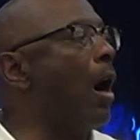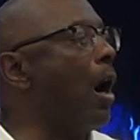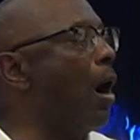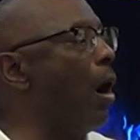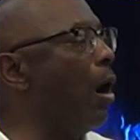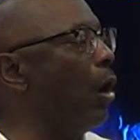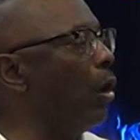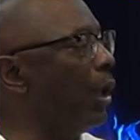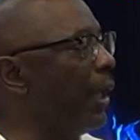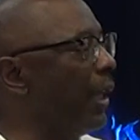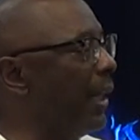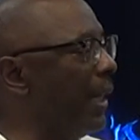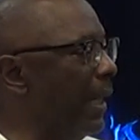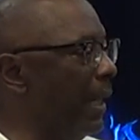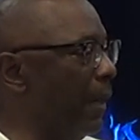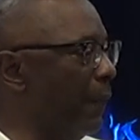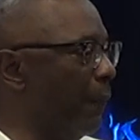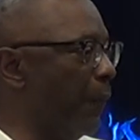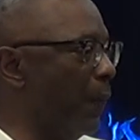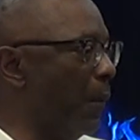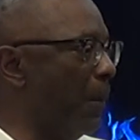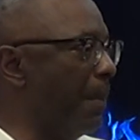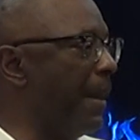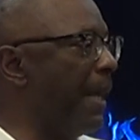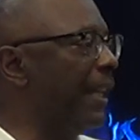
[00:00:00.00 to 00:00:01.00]
all of the
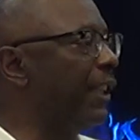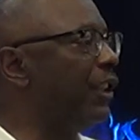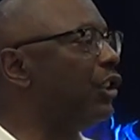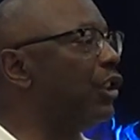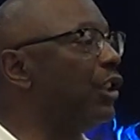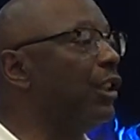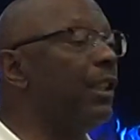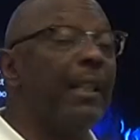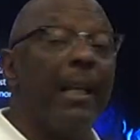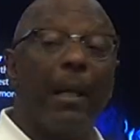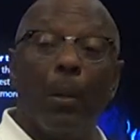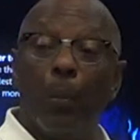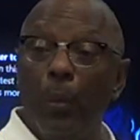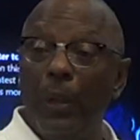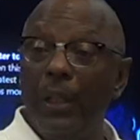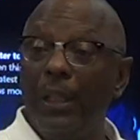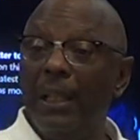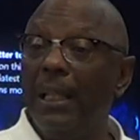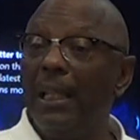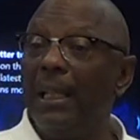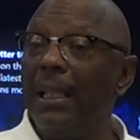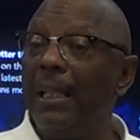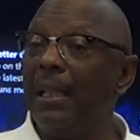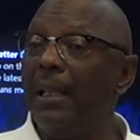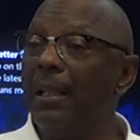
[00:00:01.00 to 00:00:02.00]
information that we
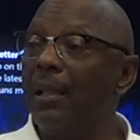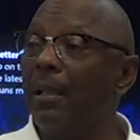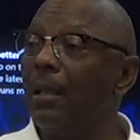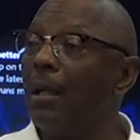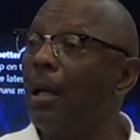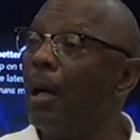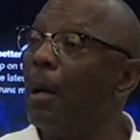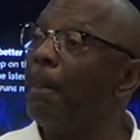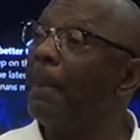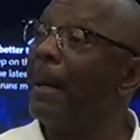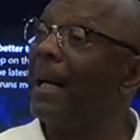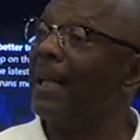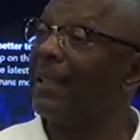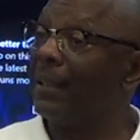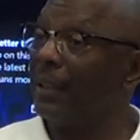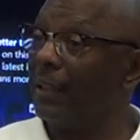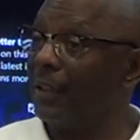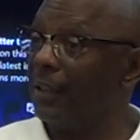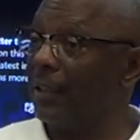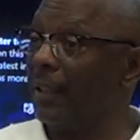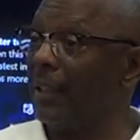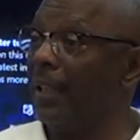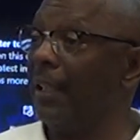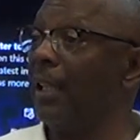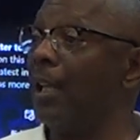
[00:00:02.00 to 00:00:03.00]
need about this
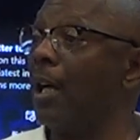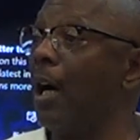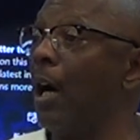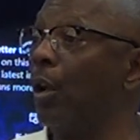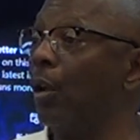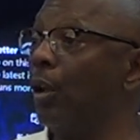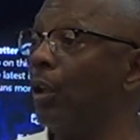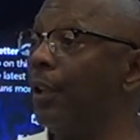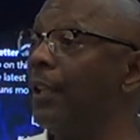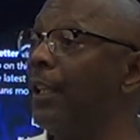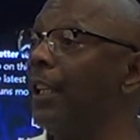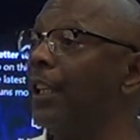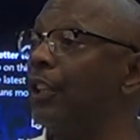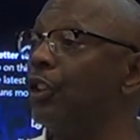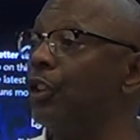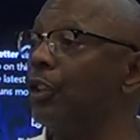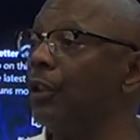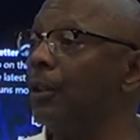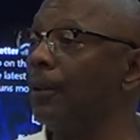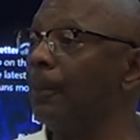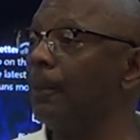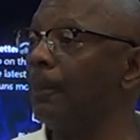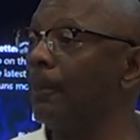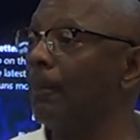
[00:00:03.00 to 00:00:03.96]
thing called addiction.